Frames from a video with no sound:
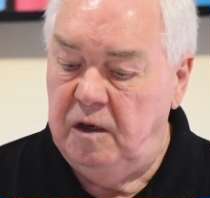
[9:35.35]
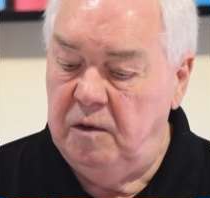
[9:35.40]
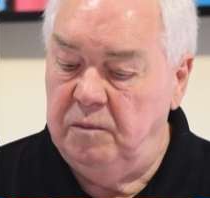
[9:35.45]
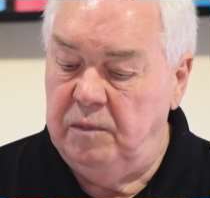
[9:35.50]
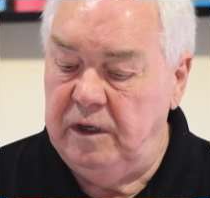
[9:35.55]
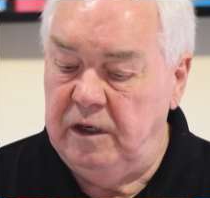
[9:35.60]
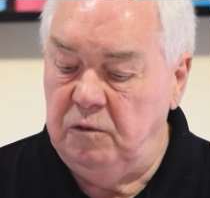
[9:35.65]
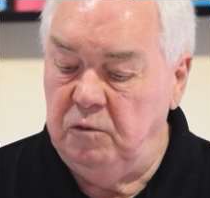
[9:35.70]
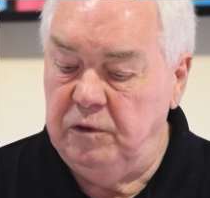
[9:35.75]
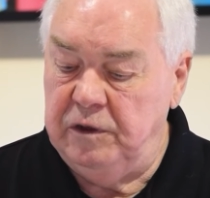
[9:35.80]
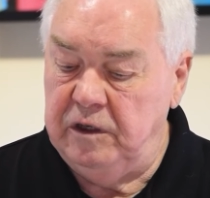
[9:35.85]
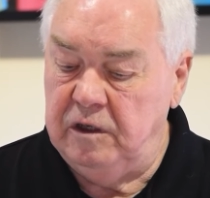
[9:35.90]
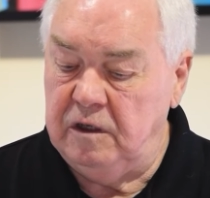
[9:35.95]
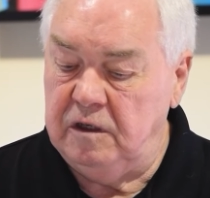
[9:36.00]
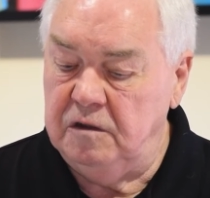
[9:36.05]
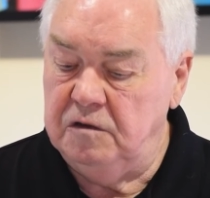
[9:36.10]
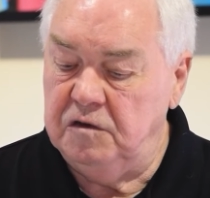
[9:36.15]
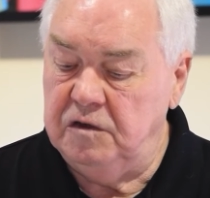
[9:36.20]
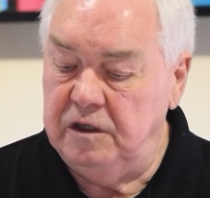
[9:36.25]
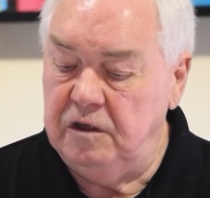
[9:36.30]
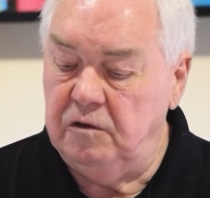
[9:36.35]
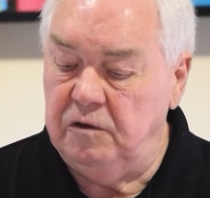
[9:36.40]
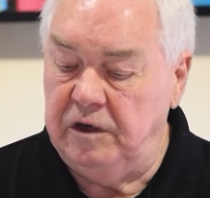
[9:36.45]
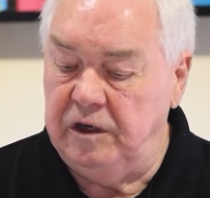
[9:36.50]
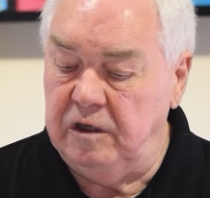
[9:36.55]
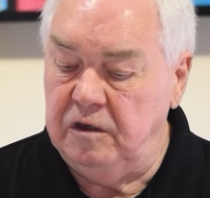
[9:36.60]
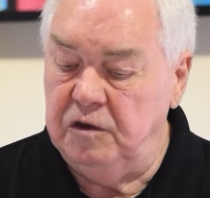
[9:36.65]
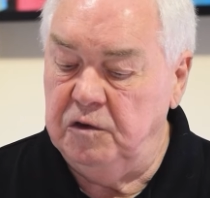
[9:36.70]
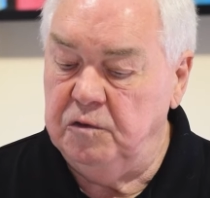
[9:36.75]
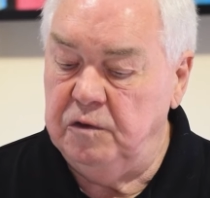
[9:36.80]
But we're
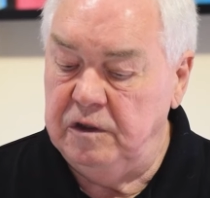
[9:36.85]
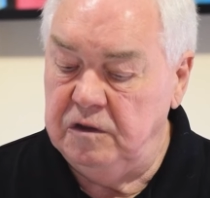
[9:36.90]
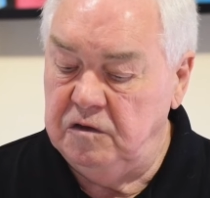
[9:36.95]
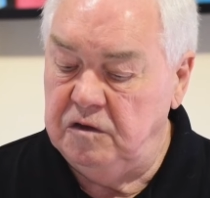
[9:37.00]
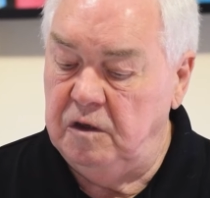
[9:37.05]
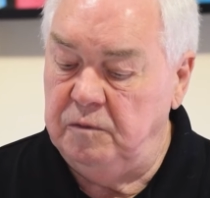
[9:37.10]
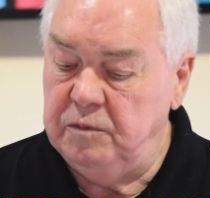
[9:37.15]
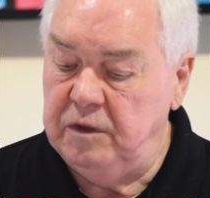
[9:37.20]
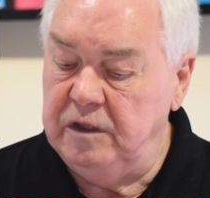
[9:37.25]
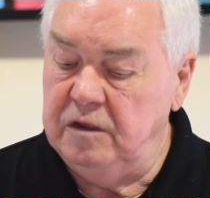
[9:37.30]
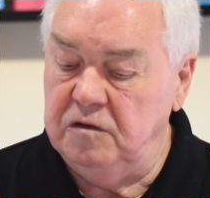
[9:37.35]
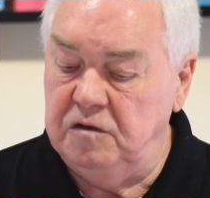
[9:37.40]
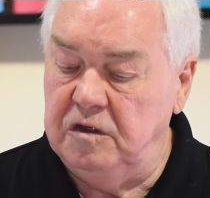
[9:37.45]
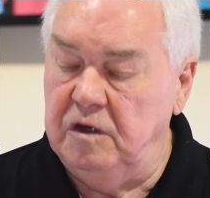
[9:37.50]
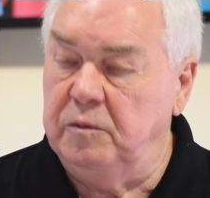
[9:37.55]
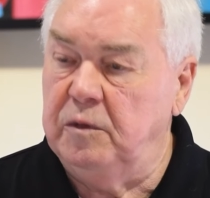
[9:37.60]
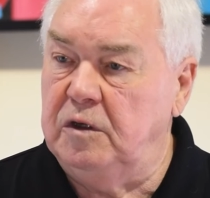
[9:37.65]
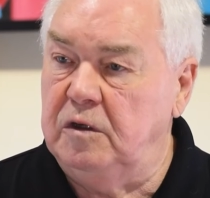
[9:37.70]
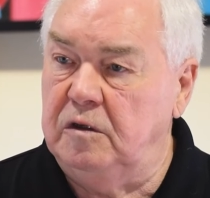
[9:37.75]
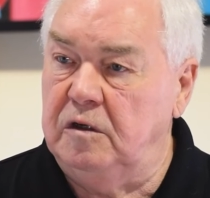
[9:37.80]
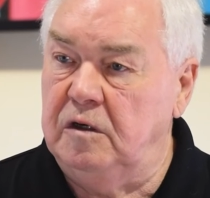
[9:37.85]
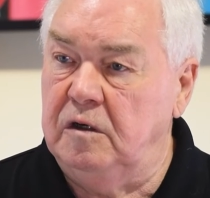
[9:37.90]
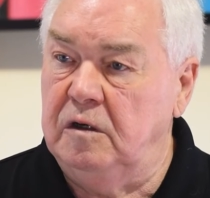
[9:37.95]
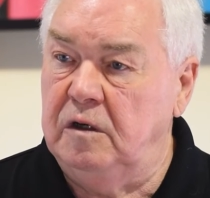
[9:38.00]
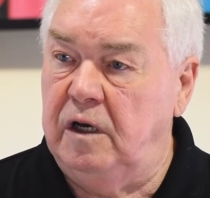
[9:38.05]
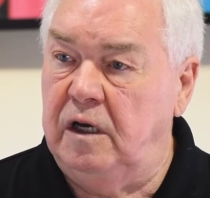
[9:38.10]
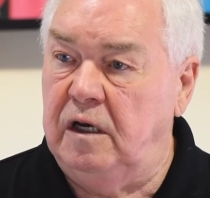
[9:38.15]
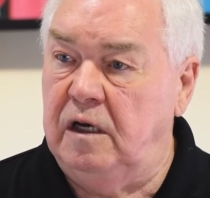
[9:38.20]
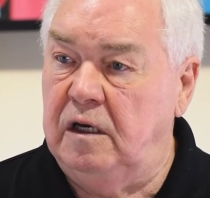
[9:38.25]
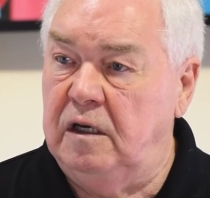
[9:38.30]
considering doing something similar
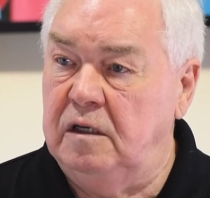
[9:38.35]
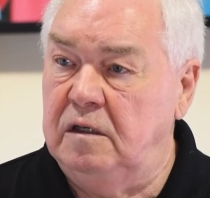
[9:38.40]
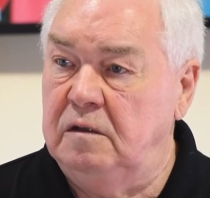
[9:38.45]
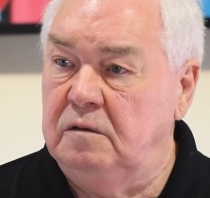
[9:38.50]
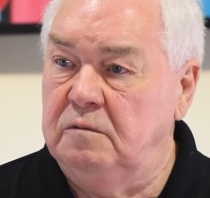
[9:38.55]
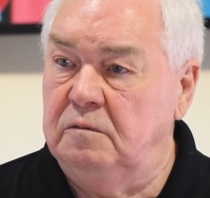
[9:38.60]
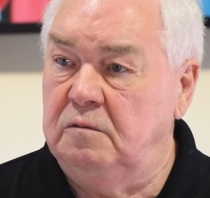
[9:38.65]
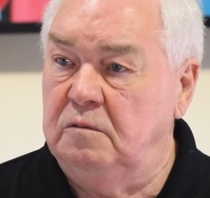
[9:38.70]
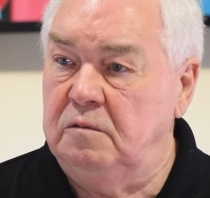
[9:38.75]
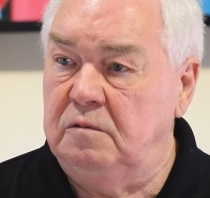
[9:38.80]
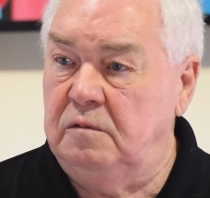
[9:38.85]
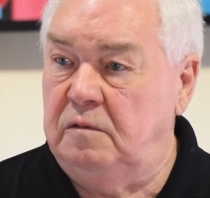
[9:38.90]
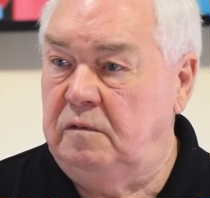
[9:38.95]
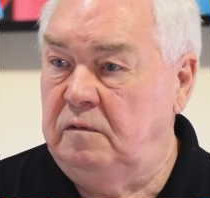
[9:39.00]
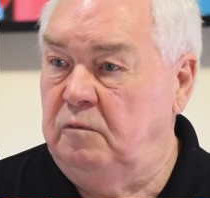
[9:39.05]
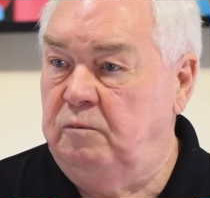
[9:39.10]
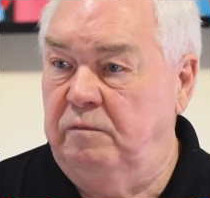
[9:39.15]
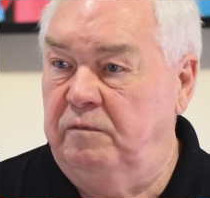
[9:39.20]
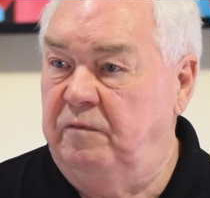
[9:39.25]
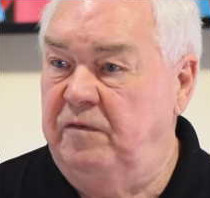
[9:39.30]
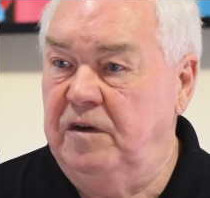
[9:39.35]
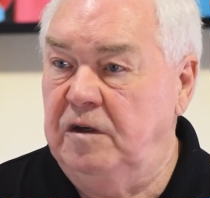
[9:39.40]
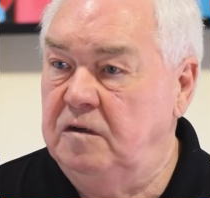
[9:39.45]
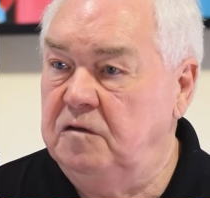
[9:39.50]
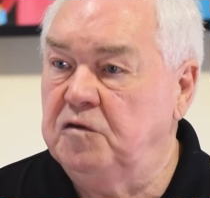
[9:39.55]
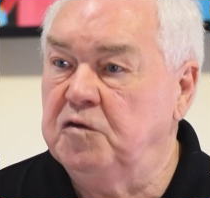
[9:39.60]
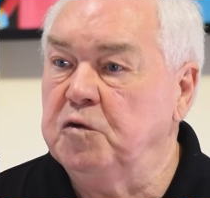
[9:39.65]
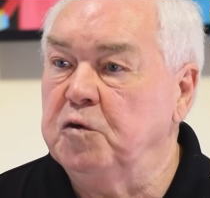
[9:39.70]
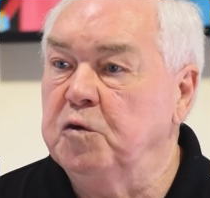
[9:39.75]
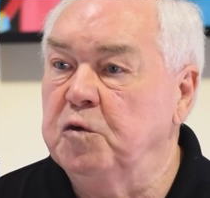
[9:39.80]
uh, via
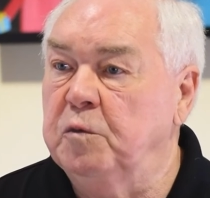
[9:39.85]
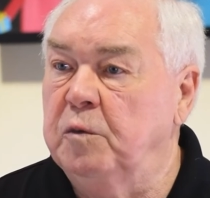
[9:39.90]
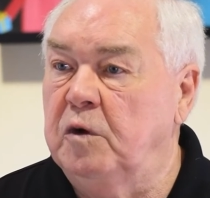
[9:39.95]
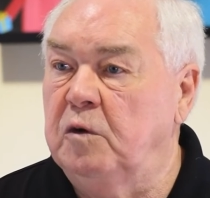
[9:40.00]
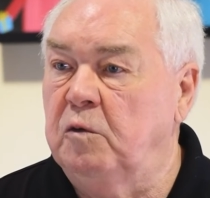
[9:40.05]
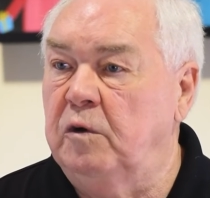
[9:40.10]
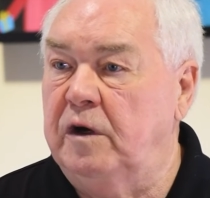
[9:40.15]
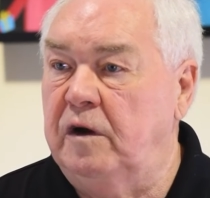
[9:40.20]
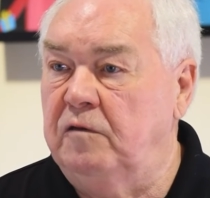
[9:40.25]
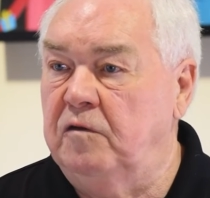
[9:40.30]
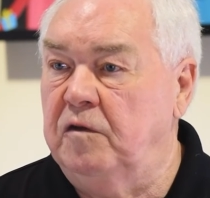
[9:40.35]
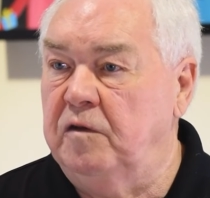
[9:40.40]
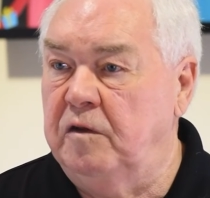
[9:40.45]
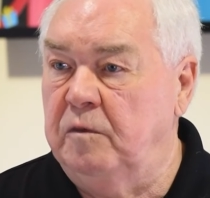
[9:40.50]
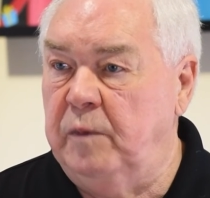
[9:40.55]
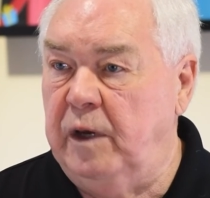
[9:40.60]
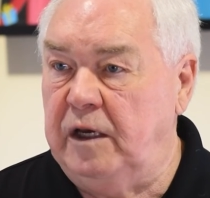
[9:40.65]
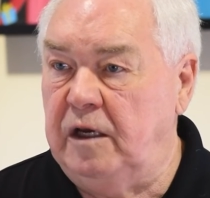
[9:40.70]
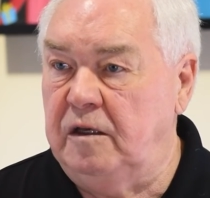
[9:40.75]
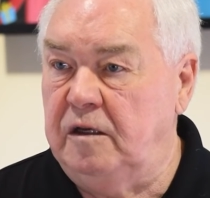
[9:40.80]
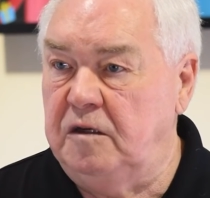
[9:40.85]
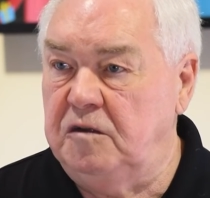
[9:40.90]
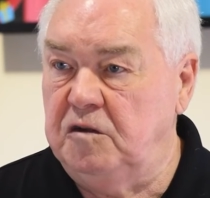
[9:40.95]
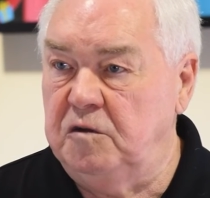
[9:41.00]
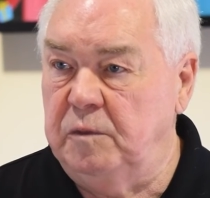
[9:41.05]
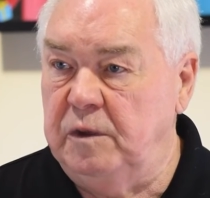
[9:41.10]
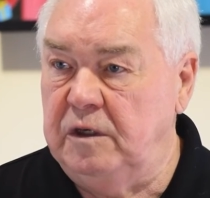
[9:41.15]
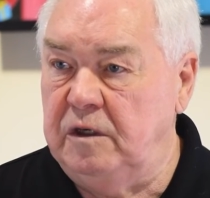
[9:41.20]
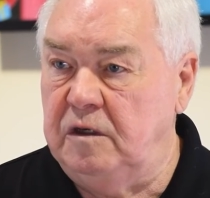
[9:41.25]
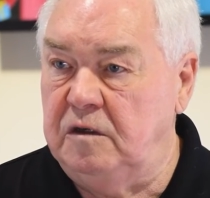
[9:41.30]
Zoom or whatever the
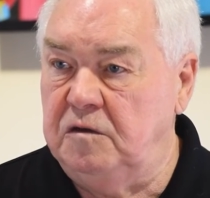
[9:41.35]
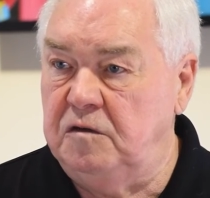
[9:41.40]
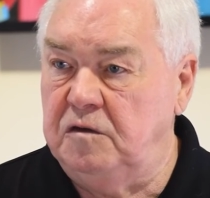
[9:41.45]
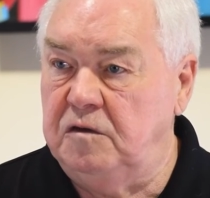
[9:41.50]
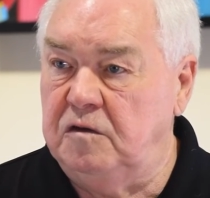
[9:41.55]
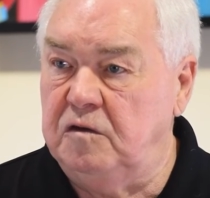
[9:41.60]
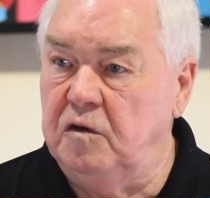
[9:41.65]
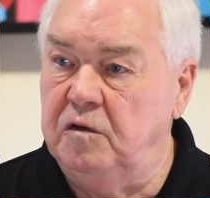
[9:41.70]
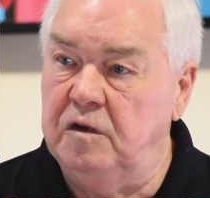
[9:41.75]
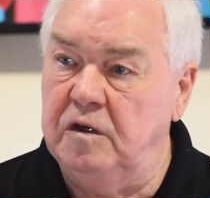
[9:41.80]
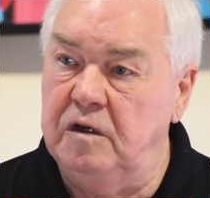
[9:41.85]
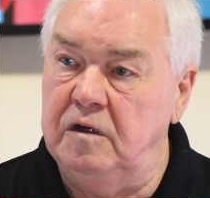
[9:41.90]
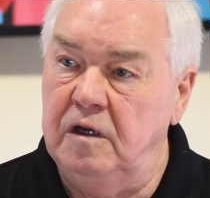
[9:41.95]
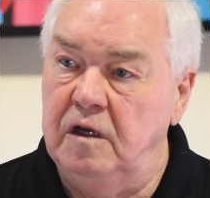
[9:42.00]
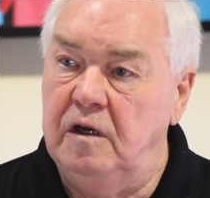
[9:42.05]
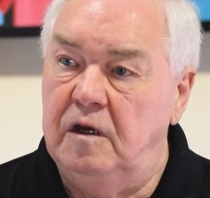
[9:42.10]
mechanism is so that